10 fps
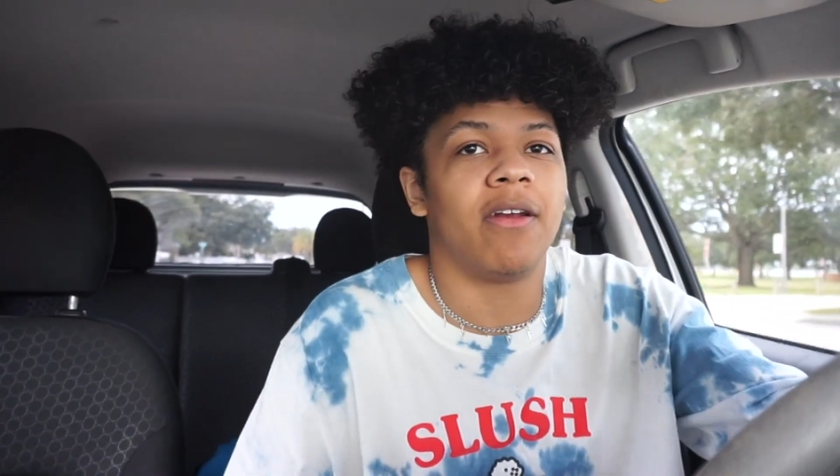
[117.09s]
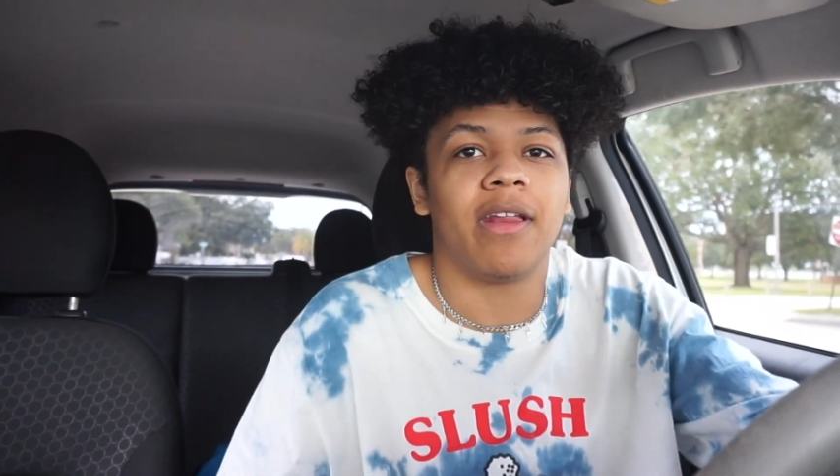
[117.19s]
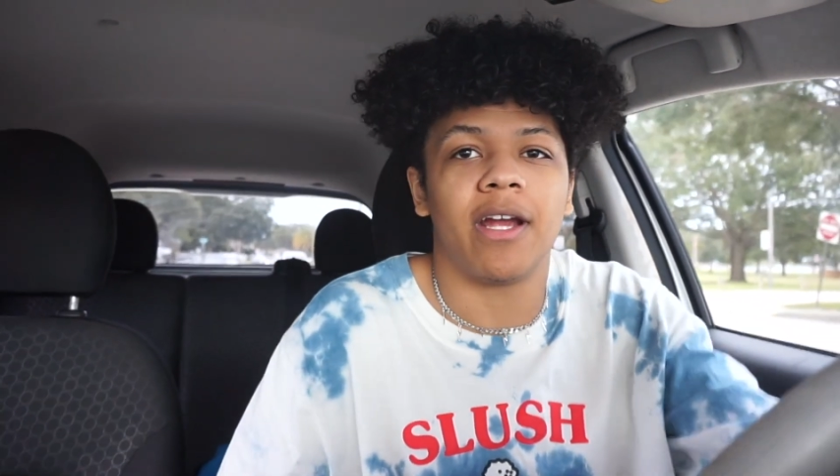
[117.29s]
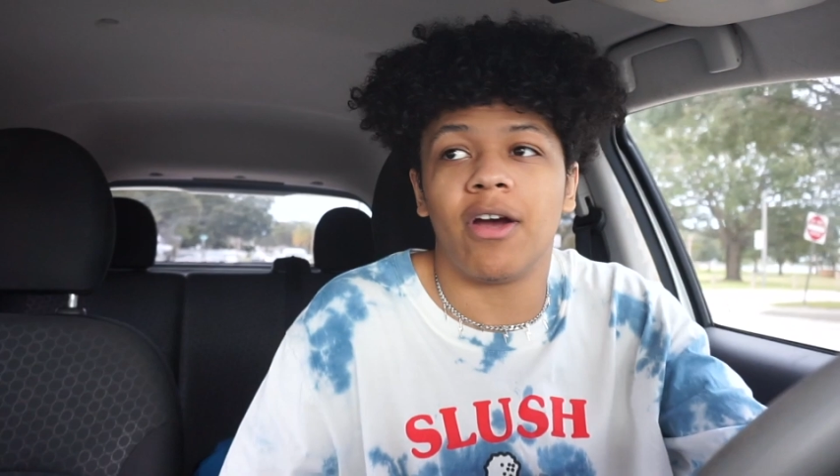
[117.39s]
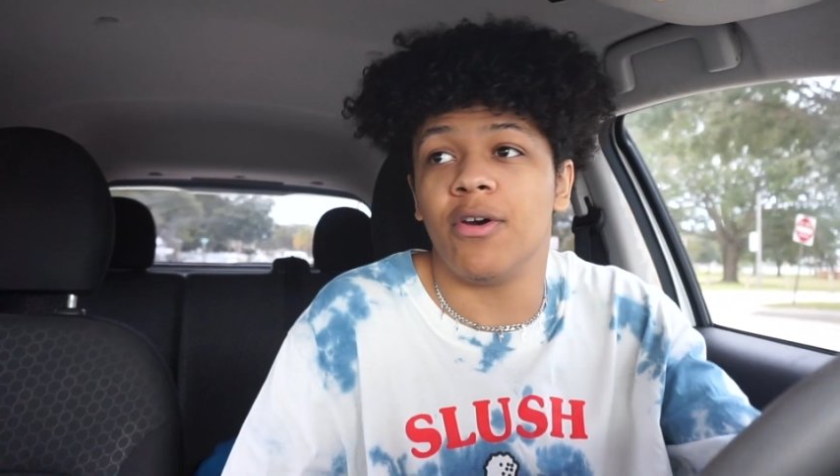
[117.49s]
They're
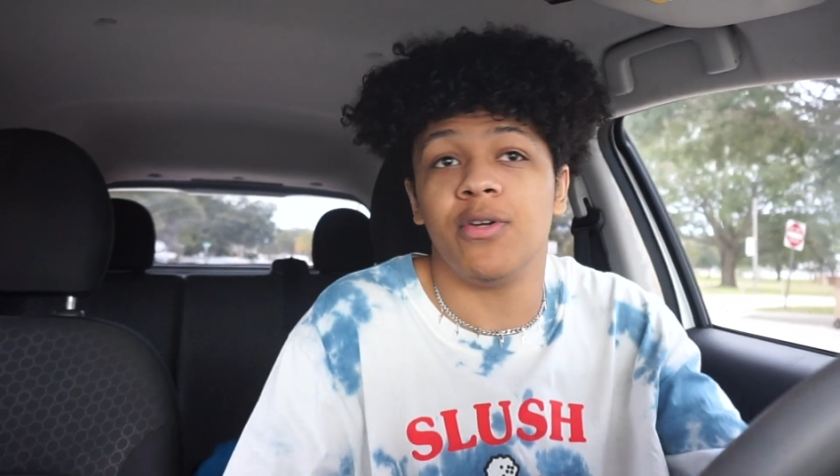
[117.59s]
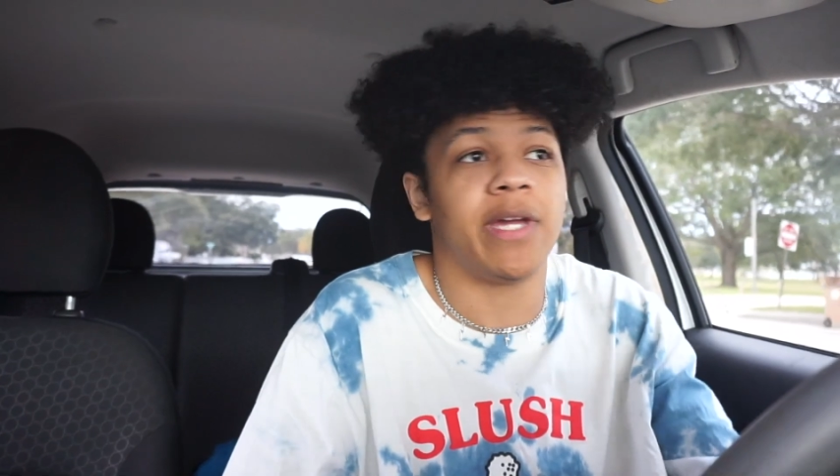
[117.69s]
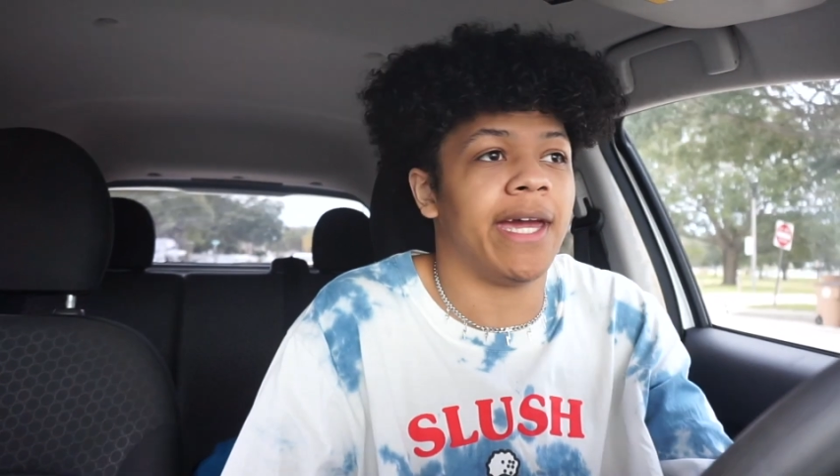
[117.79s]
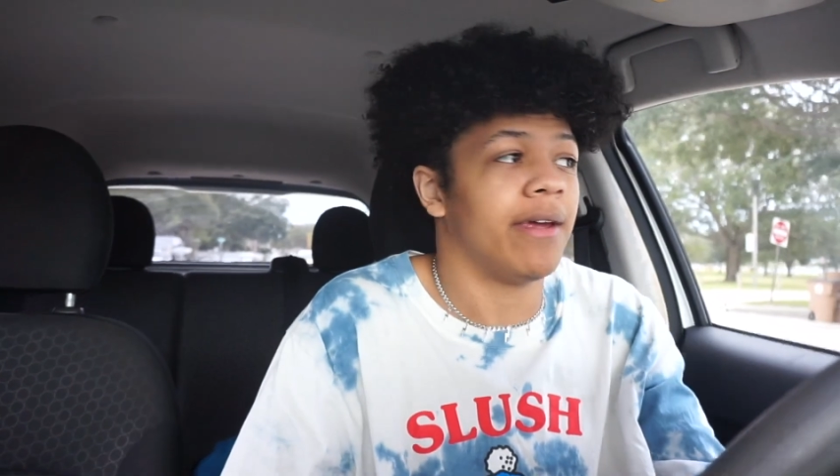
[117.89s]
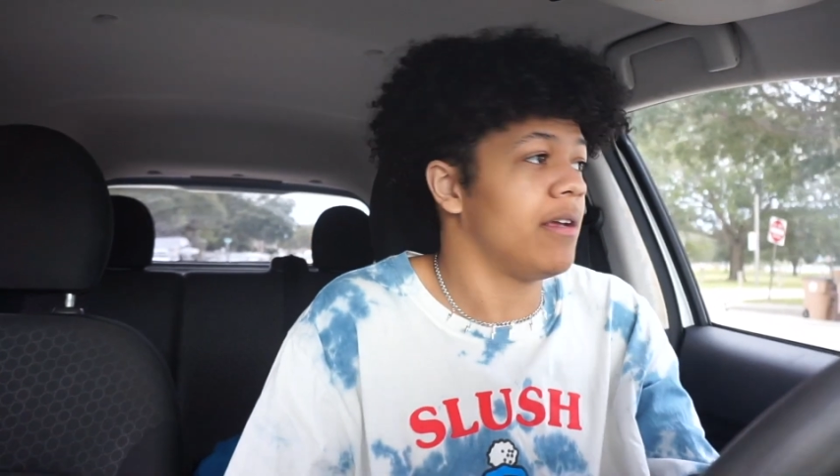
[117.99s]
like, oh, you
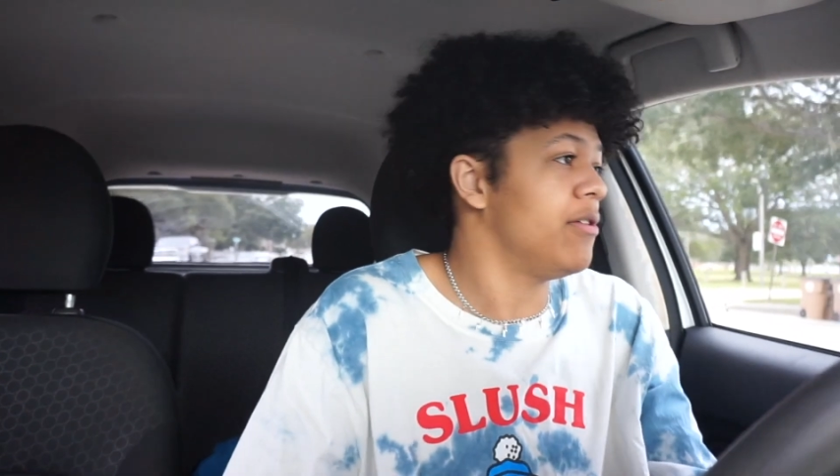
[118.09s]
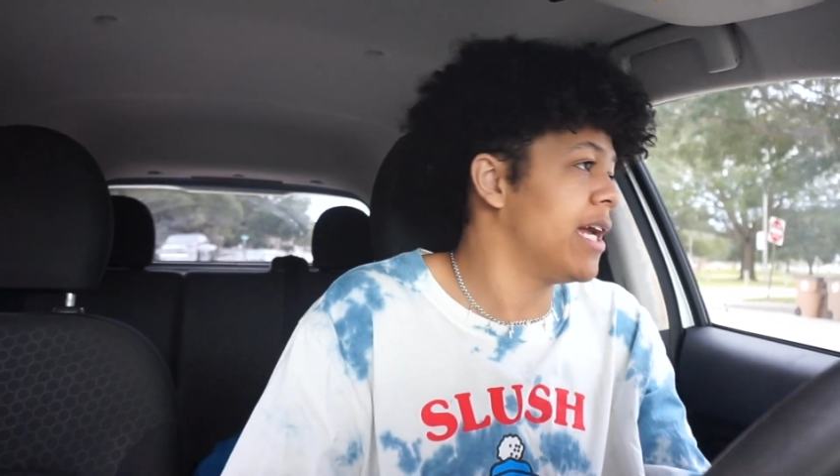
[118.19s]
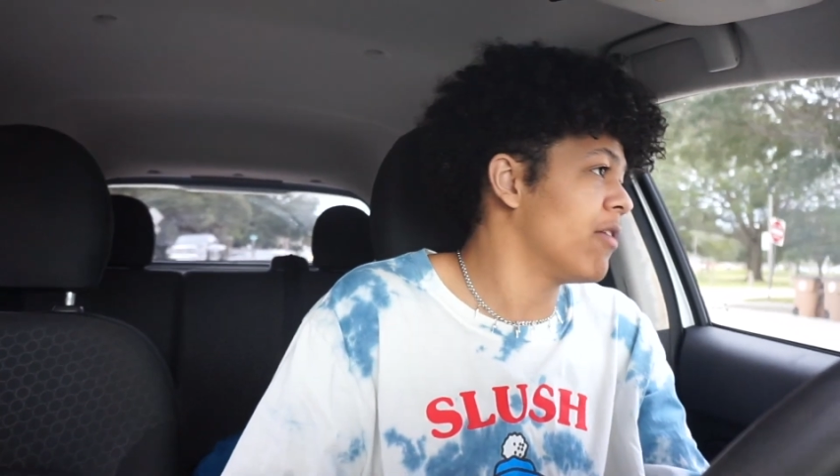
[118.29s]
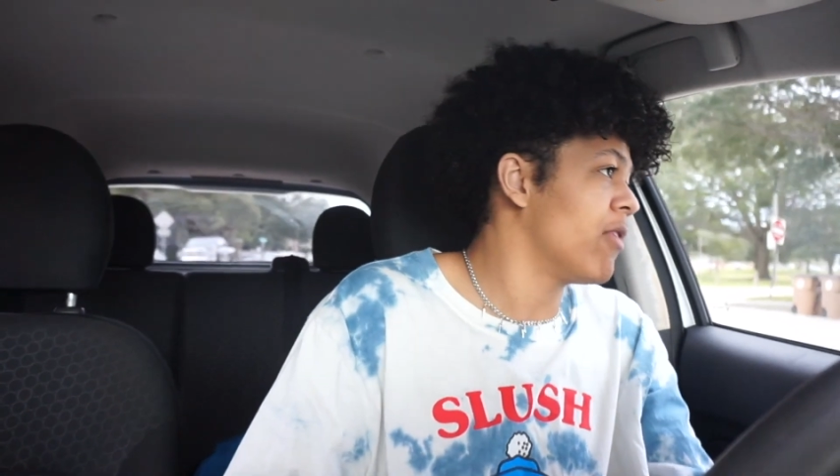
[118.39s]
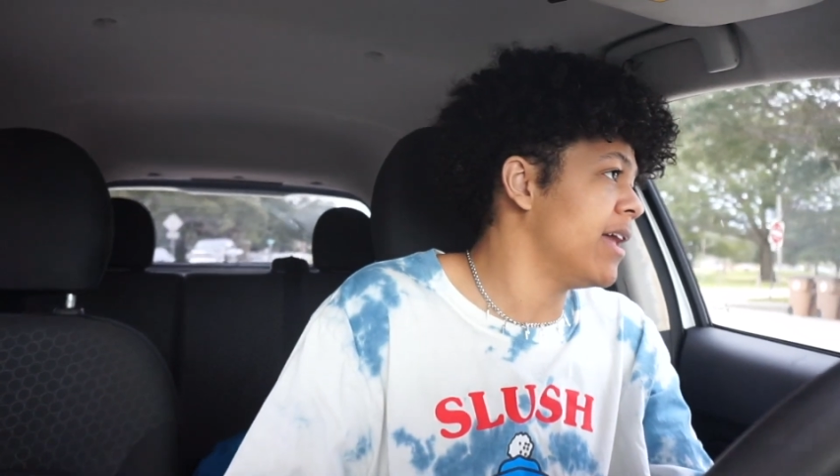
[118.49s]
can't
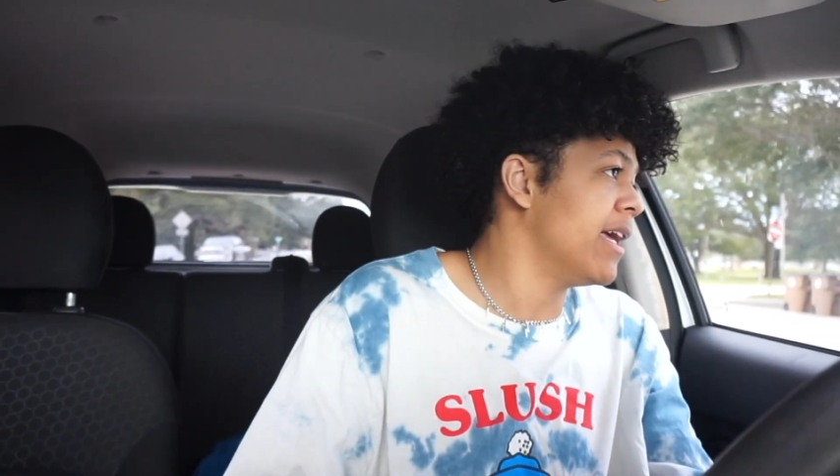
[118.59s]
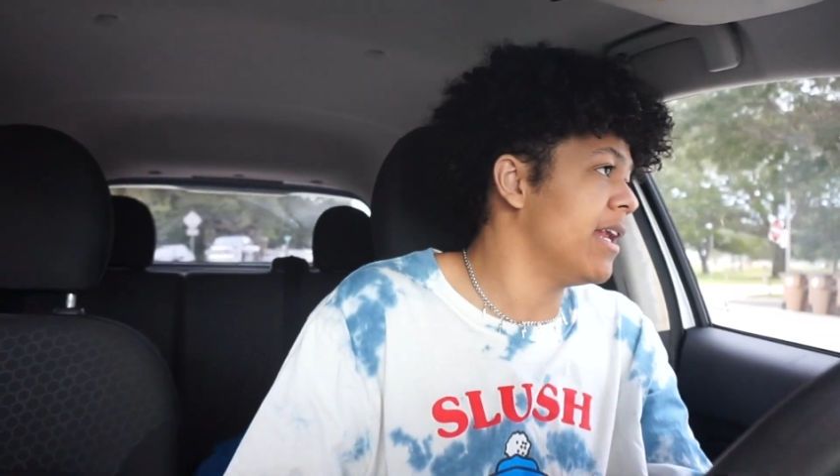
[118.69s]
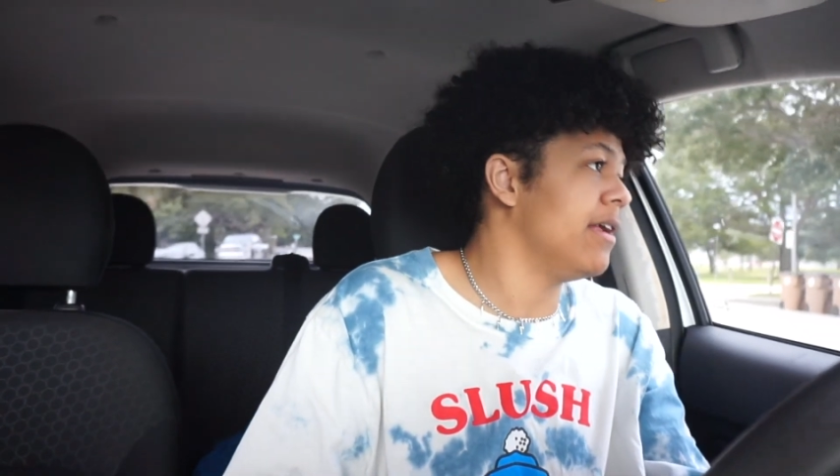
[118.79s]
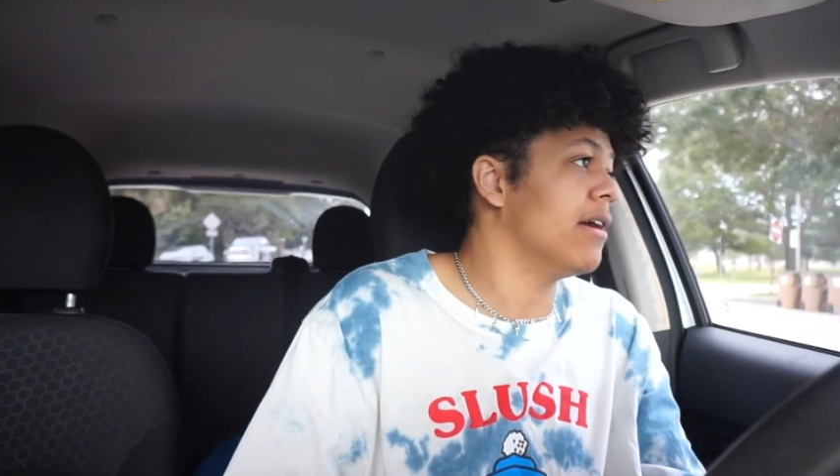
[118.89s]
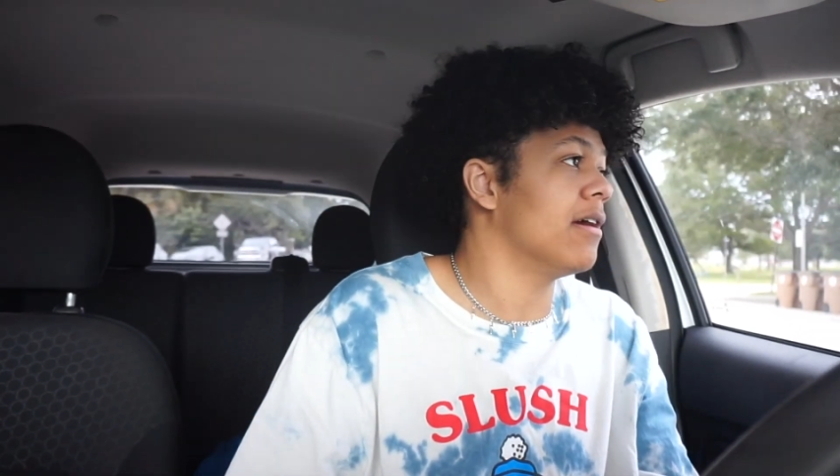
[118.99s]
ride that
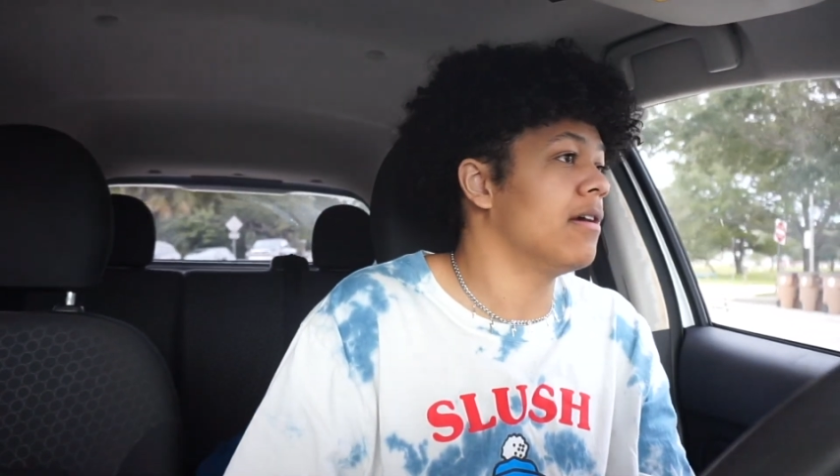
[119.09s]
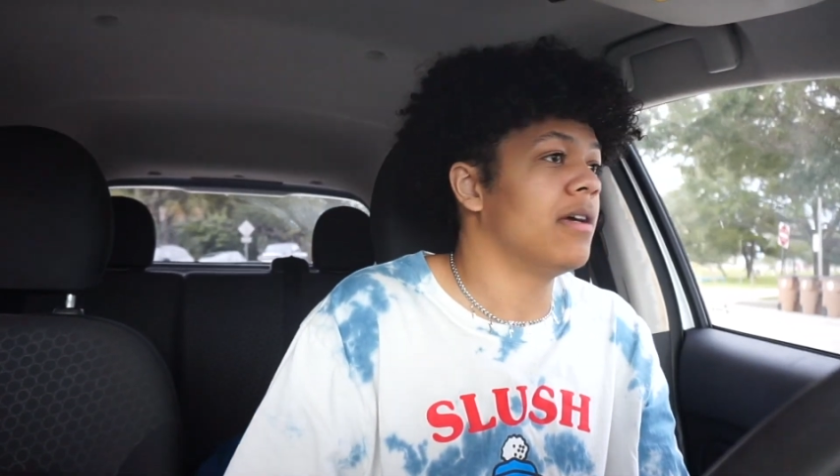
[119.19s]
in here.